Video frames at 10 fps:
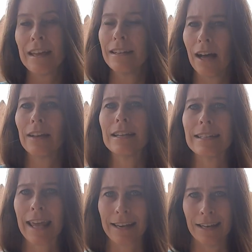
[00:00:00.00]
Now let's
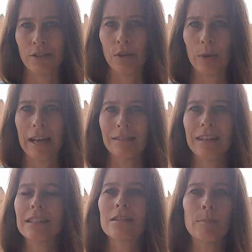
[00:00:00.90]
get into it.
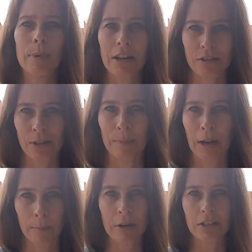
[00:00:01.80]
Let's compare some
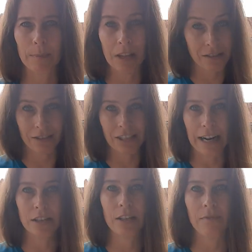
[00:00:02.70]
numbers because it's
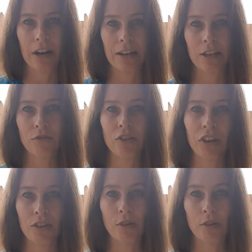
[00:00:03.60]
actually very interesting to